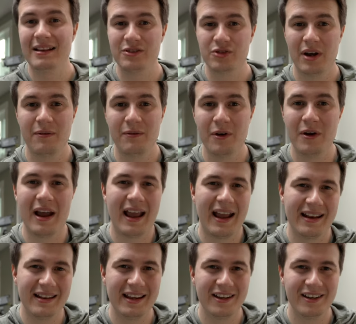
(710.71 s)
Trevor
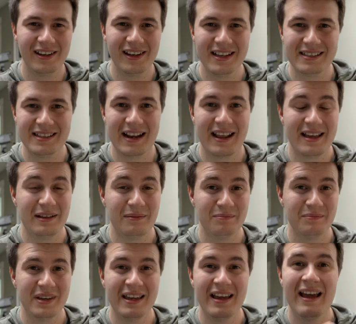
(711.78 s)
and Nicholas that helped
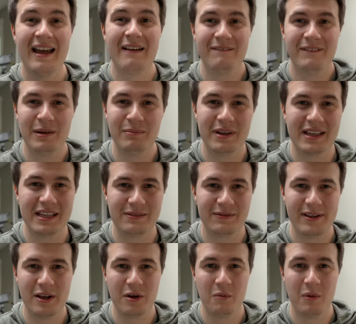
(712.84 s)
me filming this
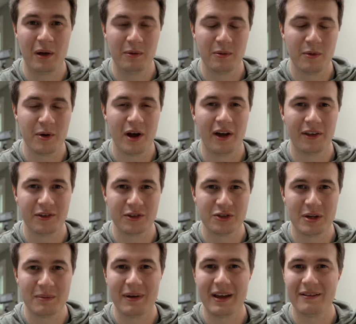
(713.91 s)
video while we were on our
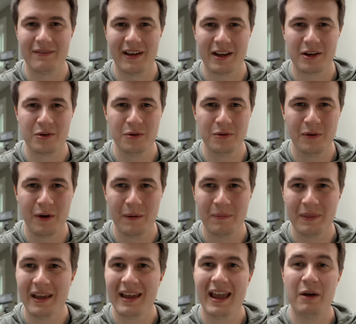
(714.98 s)
trip in Vancouver.
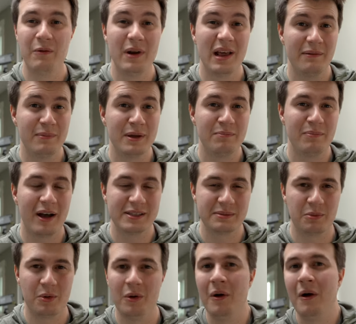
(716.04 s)
It wouldn't have been
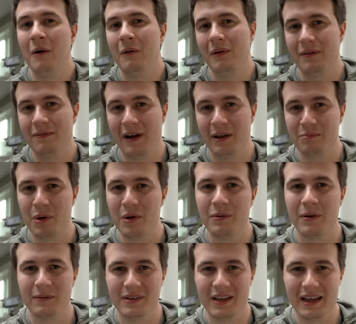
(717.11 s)
possible without both
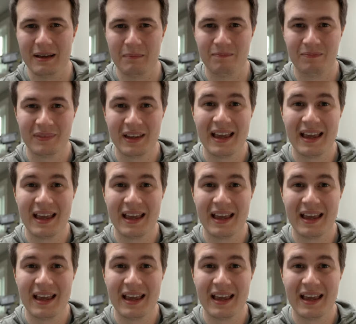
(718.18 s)
of them.